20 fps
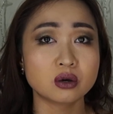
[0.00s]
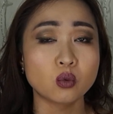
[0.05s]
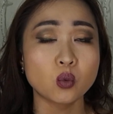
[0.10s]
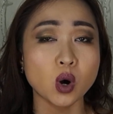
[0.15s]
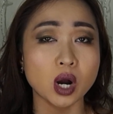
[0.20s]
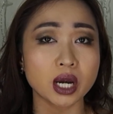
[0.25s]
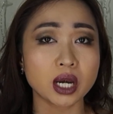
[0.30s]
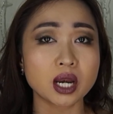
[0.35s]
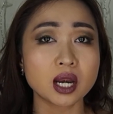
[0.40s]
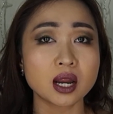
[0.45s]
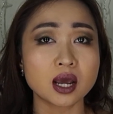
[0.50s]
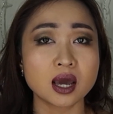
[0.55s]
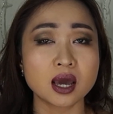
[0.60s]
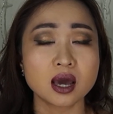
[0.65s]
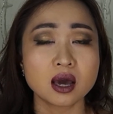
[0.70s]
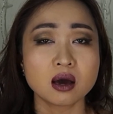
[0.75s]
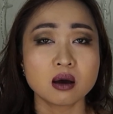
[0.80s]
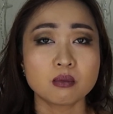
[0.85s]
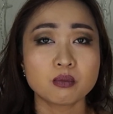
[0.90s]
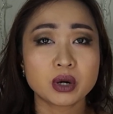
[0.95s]
the 1.
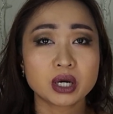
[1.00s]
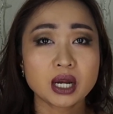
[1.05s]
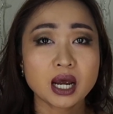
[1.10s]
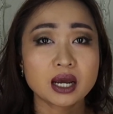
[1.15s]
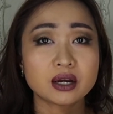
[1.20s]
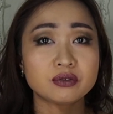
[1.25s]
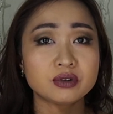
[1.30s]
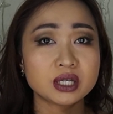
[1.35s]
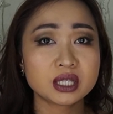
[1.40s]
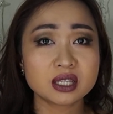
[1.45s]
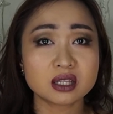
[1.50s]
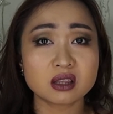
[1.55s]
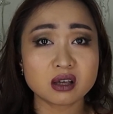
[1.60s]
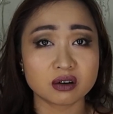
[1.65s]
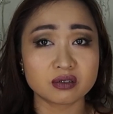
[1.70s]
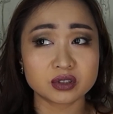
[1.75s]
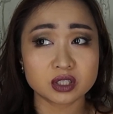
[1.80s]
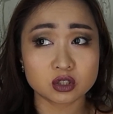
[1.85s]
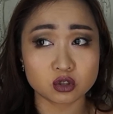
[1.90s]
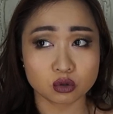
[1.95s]
But I really
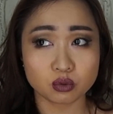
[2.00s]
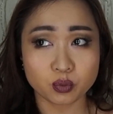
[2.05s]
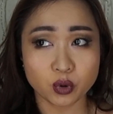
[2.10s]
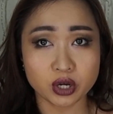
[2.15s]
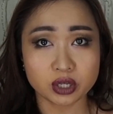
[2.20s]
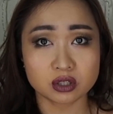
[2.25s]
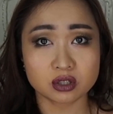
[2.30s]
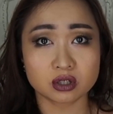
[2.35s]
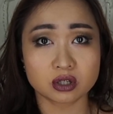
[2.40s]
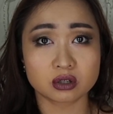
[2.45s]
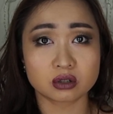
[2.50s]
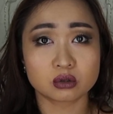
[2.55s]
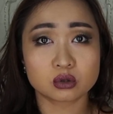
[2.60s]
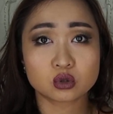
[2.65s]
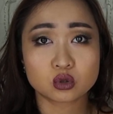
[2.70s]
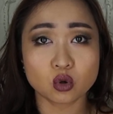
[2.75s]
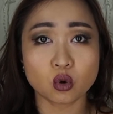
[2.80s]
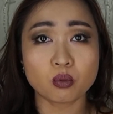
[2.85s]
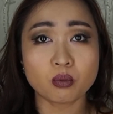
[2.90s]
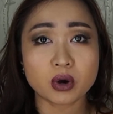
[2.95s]
love the 2.0
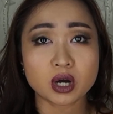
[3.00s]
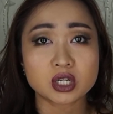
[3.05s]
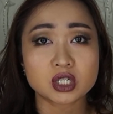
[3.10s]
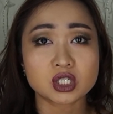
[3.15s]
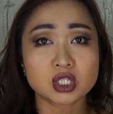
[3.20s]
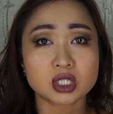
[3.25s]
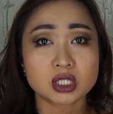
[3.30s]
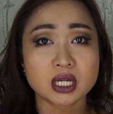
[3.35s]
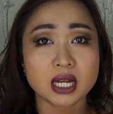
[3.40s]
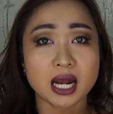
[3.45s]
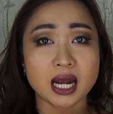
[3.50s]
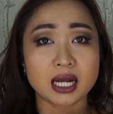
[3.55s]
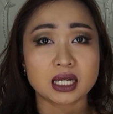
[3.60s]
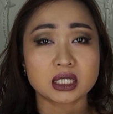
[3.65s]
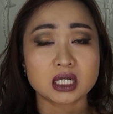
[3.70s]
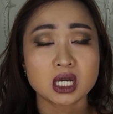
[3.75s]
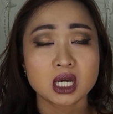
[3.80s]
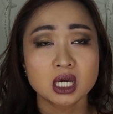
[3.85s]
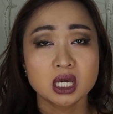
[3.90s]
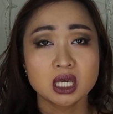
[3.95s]
so much
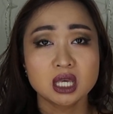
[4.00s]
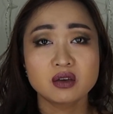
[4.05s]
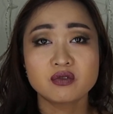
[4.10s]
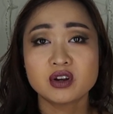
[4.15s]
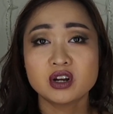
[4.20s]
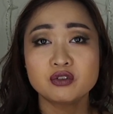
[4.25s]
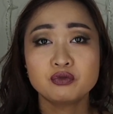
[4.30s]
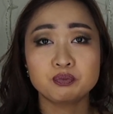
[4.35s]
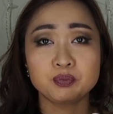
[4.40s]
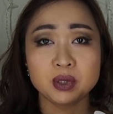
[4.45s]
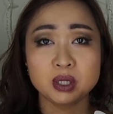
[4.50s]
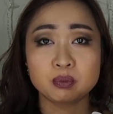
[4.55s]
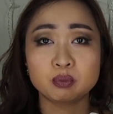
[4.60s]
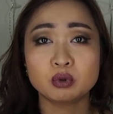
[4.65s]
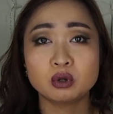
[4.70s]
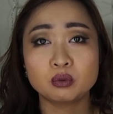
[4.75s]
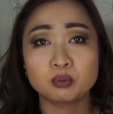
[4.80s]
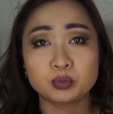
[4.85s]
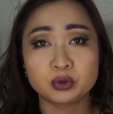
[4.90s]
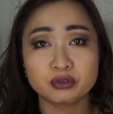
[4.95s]
that even if
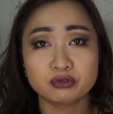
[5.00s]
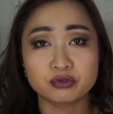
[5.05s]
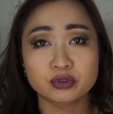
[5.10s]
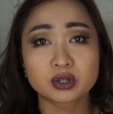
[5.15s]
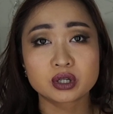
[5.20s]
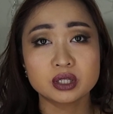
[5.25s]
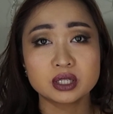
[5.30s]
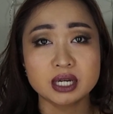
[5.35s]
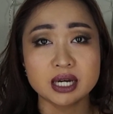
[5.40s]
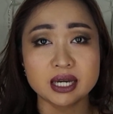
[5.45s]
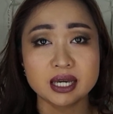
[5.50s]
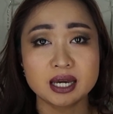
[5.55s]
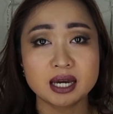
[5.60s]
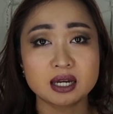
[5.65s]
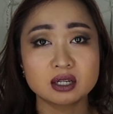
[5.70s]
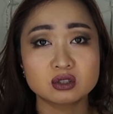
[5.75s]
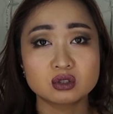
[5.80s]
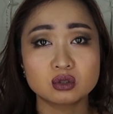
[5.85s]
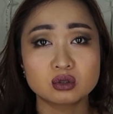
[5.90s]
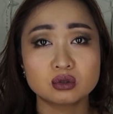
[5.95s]
people prefer the
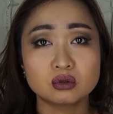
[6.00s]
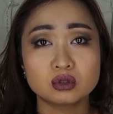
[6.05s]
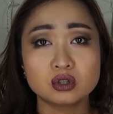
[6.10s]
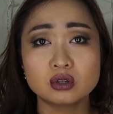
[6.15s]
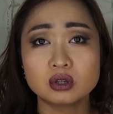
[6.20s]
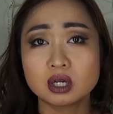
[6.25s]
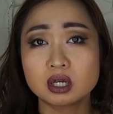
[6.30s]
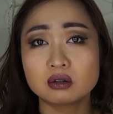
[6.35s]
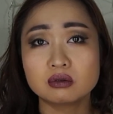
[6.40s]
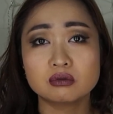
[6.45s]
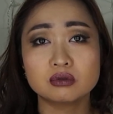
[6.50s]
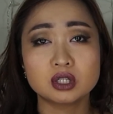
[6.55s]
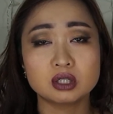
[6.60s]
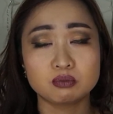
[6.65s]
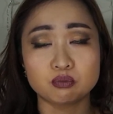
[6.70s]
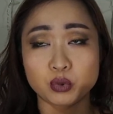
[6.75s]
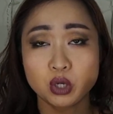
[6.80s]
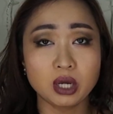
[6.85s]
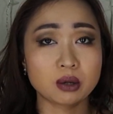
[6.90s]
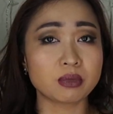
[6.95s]
Hayasu, you can
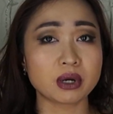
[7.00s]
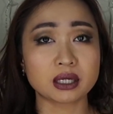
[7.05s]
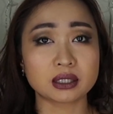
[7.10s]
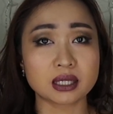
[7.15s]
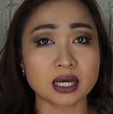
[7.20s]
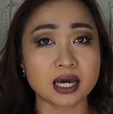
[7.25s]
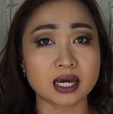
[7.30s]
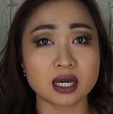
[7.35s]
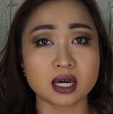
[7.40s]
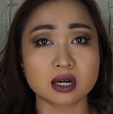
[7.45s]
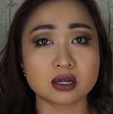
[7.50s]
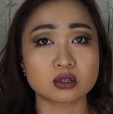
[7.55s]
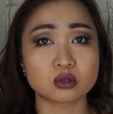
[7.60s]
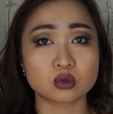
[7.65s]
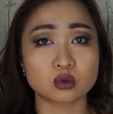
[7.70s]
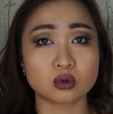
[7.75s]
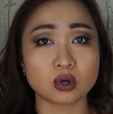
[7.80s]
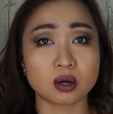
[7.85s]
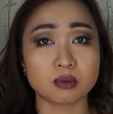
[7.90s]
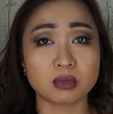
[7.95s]
bring back the
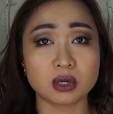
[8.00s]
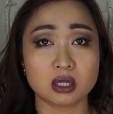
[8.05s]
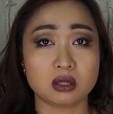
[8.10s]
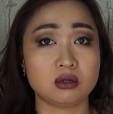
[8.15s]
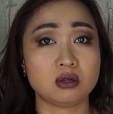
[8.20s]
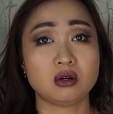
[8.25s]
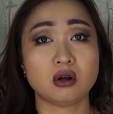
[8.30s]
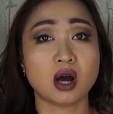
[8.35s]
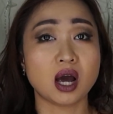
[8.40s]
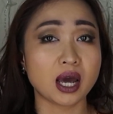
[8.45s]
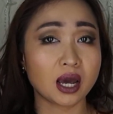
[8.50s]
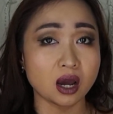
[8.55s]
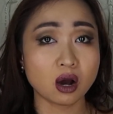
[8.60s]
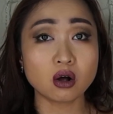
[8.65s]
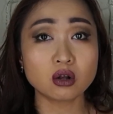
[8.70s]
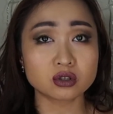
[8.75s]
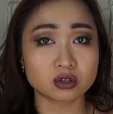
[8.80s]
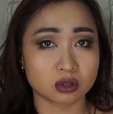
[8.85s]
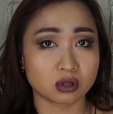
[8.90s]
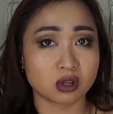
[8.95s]
Hayasu. I
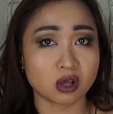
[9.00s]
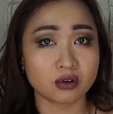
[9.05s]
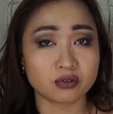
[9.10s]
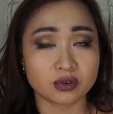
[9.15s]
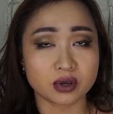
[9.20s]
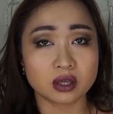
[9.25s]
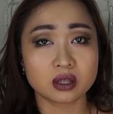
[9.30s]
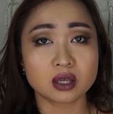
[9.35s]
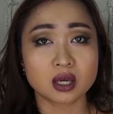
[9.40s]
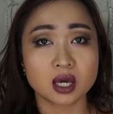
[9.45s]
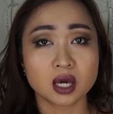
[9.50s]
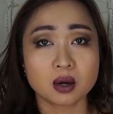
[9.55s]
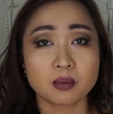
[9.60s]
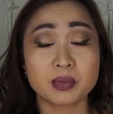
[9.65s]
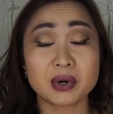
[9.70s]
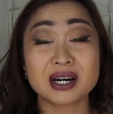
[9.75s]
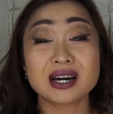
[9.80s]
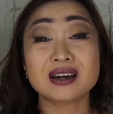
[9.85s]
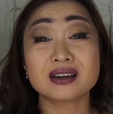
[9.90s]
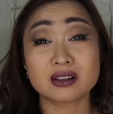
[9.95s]
also love it,
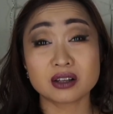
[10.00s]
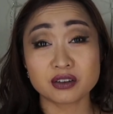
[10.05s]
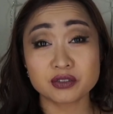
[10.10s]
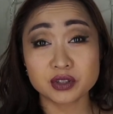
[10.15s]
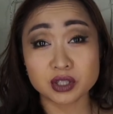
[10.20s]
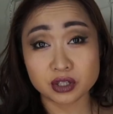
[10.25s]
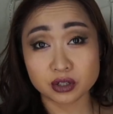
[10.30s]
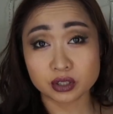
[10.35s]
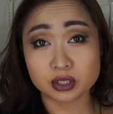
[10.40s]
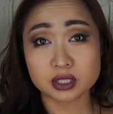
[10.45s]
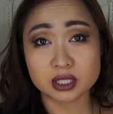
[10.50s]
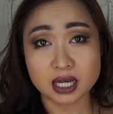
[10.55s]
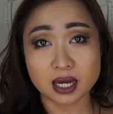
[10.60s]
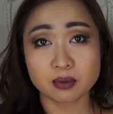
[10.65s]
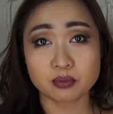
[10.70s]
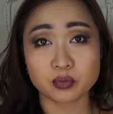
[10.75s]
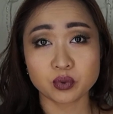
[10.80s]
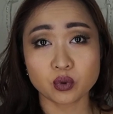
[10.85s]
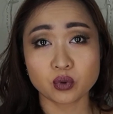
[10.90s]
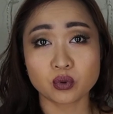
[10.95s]
but I love the
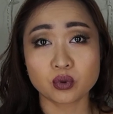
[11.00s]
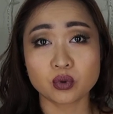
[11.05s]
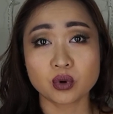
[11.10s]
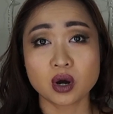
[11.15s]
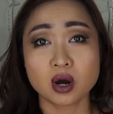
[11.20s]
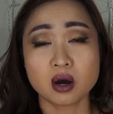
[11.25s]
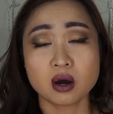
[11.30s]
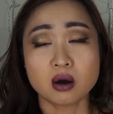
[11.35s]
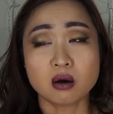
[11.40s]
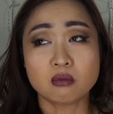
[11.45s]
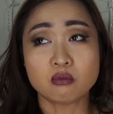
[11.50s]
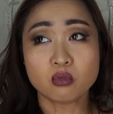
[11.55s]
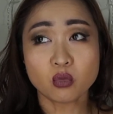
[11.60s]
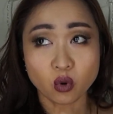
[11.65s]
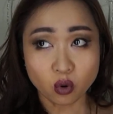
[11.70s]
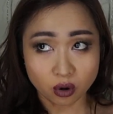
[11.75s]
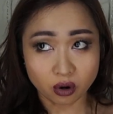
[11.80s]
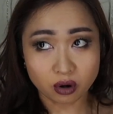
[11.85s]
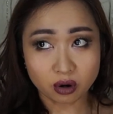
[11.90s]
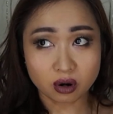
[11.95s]
UrTempo
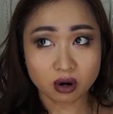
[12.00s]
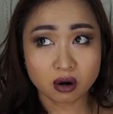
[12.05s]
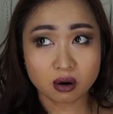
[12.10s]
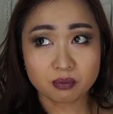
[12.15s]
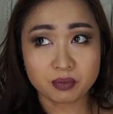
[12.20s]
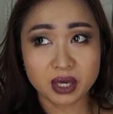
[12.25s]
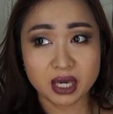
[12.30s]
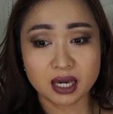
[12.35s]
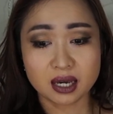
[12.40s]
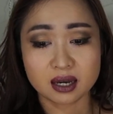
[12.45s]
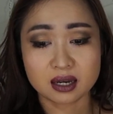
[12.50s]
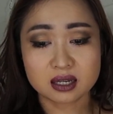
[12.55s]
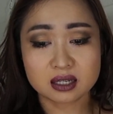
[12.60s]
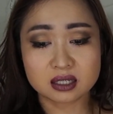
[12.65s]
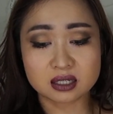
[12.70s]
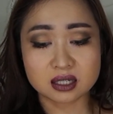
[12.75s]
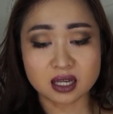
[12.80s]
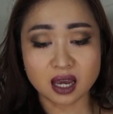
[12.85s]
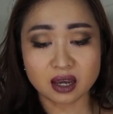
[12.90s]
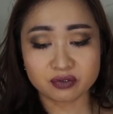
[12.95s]
more
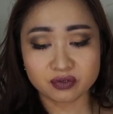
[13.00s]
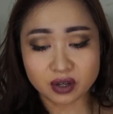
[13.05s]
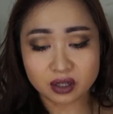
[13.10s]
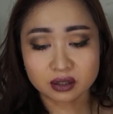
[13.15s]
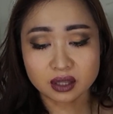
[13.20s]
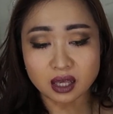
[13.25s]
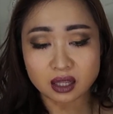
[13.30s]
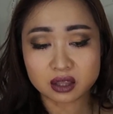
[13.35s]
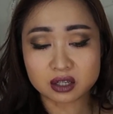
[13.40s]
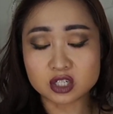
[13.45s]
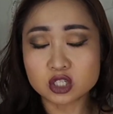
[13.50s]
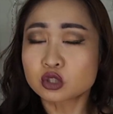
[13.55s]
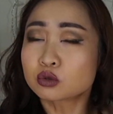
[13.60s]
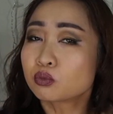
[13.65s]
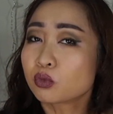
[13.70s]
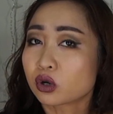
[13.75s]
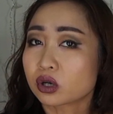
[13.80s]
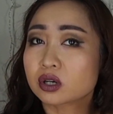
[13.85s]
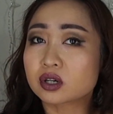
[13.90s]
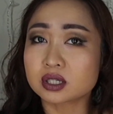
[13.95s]
because I felt like there's
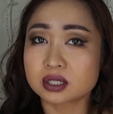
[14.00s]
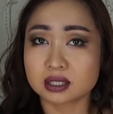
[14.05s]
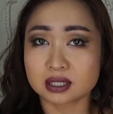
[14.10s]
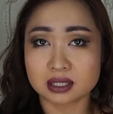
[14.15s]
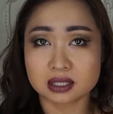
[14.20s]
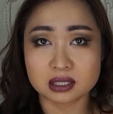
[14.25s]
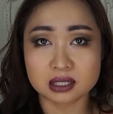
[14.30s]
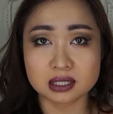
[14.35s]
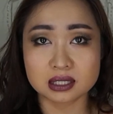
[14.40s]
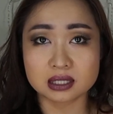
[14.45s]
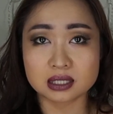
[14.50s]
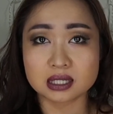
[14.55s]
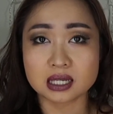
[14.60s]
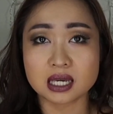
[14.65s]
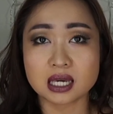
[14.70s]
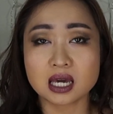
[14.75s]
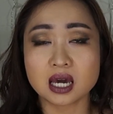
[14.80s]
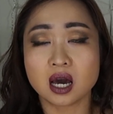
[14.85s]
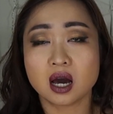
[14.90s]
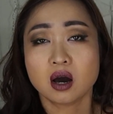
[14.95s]
more
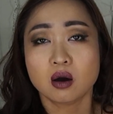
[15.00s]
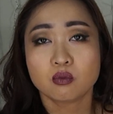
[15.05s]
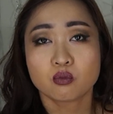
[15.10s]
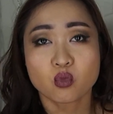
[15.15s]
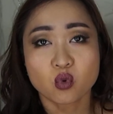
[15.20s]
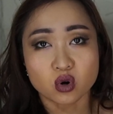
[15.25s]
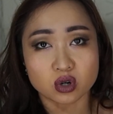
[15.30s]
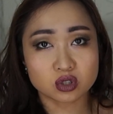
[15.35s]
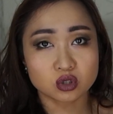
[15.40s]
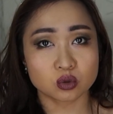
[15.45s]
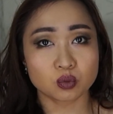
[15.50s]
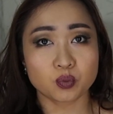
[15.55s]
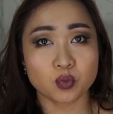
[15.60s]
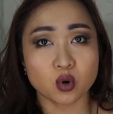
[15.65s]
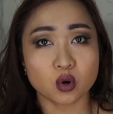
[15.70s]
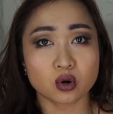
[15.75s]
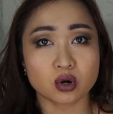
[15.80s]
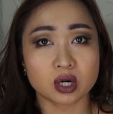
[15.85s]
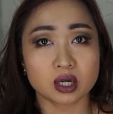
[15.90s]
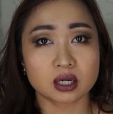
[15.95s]
consistency, more
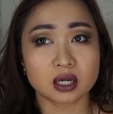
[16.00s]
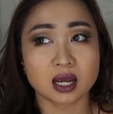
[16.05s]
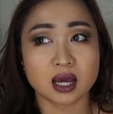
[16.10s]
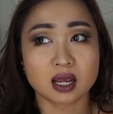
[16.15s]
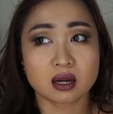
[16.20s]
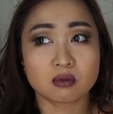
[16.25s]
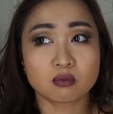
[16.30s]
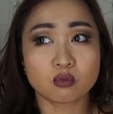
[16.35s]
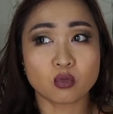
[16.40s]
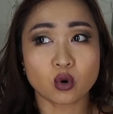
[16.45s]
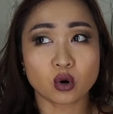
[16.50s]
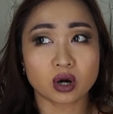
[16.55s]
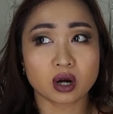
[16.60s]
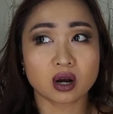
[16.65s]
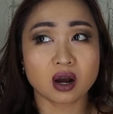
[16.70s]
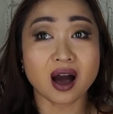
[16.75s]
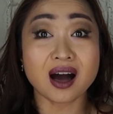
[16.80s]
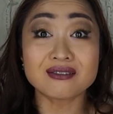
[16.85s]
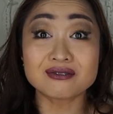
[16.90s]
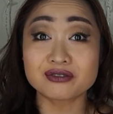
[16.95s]
support, and more
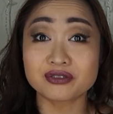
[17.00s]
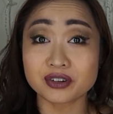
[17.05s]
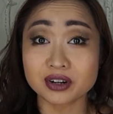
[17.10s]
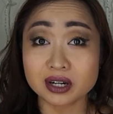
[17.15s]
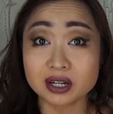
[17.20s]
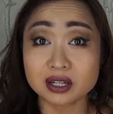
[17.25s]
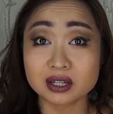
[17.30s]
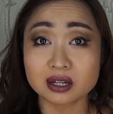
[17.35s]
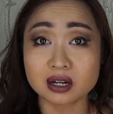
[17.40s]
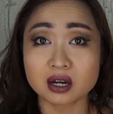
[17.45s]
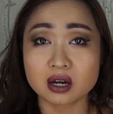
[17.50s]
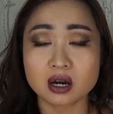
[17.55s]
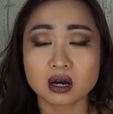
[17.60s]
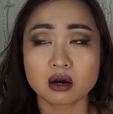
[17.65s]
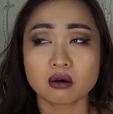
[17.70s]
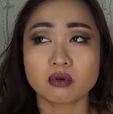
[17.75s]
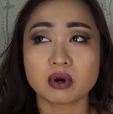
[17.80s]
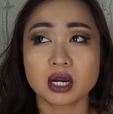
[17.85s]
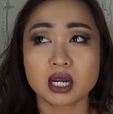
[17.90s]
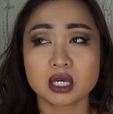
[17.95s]
comfort
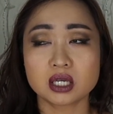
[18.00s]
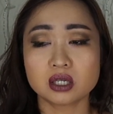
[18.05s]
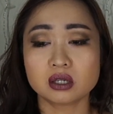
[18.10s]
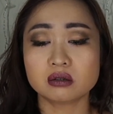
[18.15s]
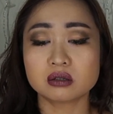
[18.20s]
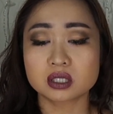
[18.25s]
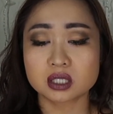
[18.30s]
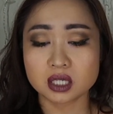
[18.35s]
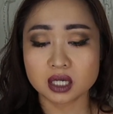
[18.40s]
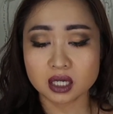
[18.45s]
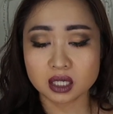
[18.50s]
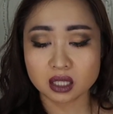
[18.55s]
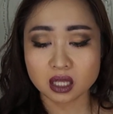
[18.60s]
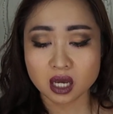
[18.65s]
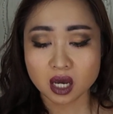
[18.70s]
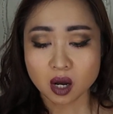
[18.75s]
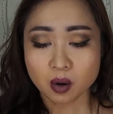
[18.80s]
when I use it.